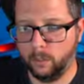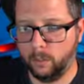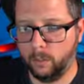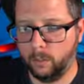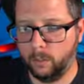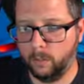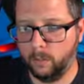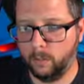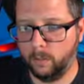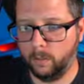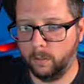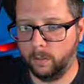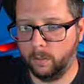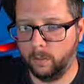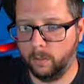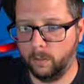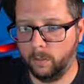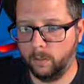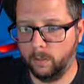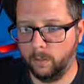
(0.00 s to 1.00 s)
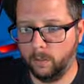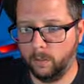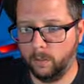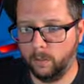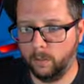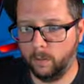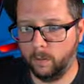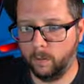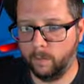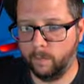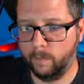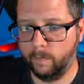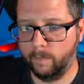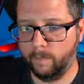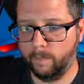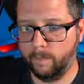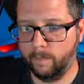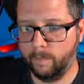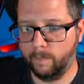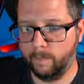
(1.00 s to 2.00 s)

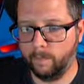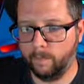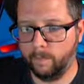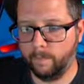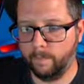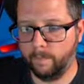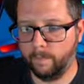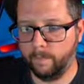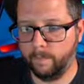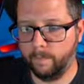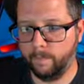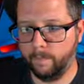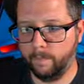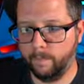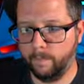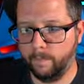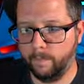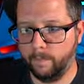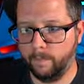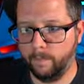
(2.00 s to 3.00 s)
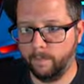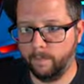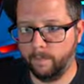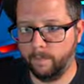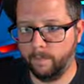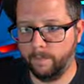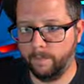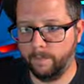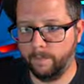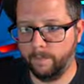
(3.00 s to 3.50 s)
No one is speaking in this clip.